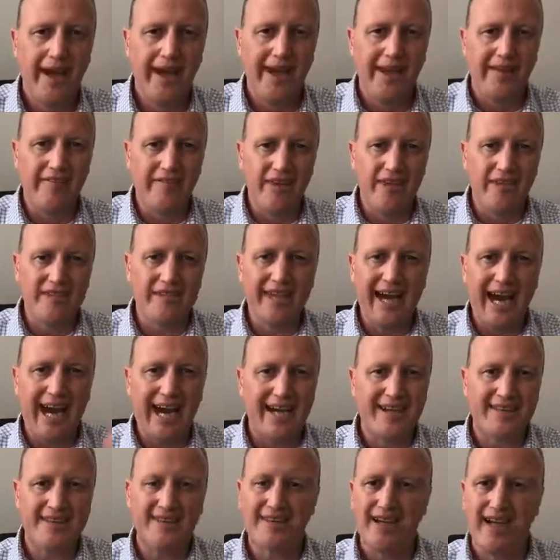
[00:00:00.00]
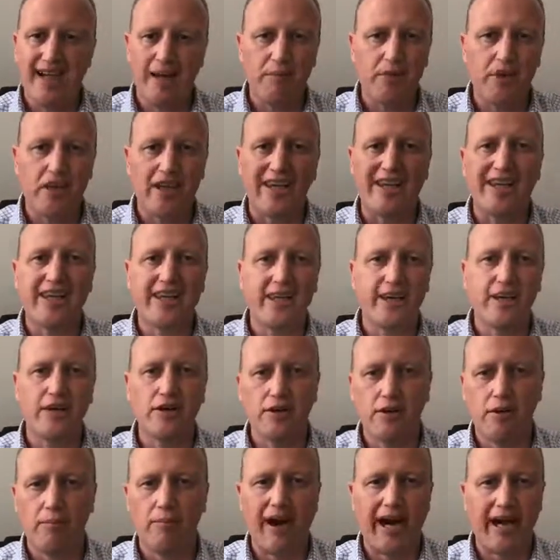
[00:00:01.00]
And this guy said, I'm going to
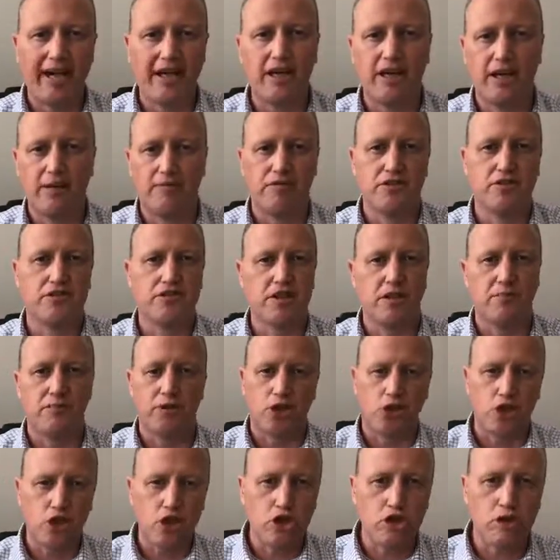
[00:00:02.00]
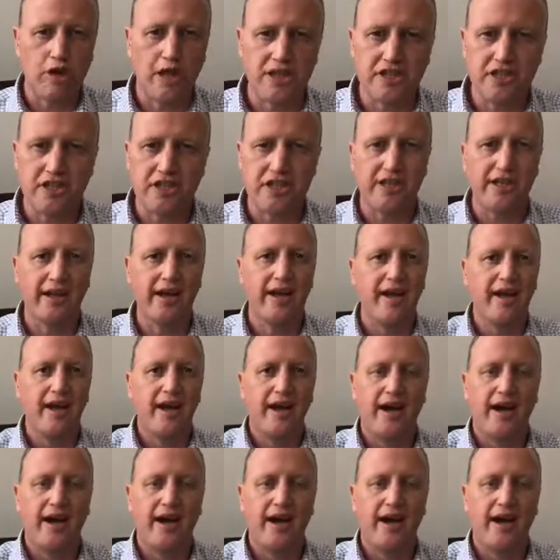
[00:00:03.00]
kill my comfort zone. I'm going to crush it.